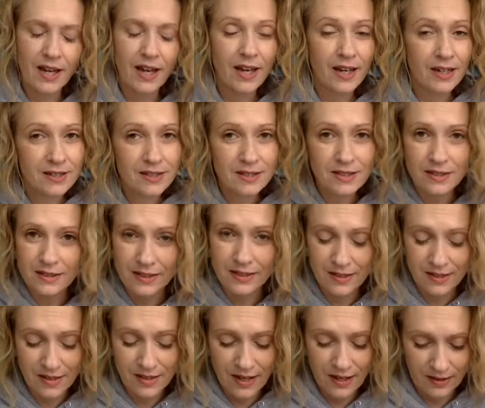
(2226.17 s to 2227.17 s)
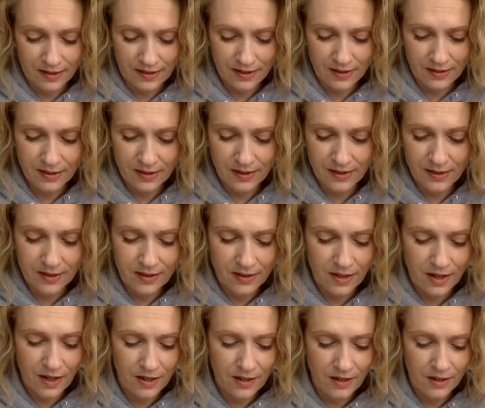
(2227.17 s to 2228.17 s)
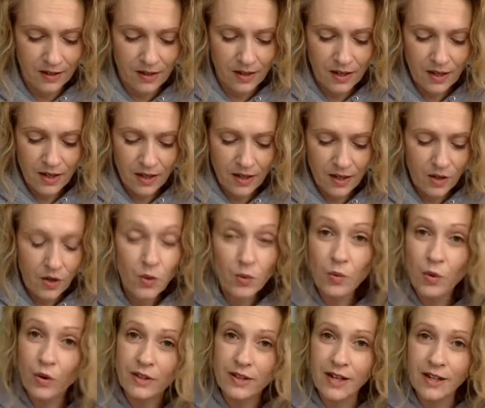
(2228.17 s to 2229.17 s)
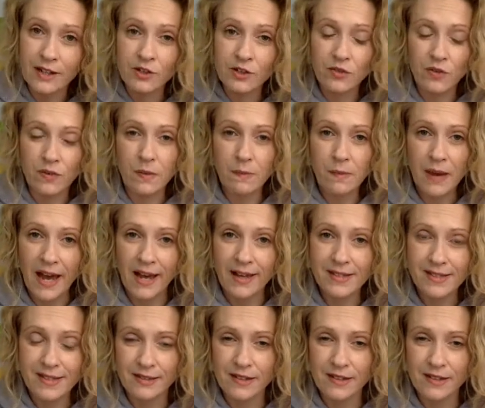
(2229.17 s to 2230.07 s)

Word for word: excellent, excellent uh, coordinators from the past.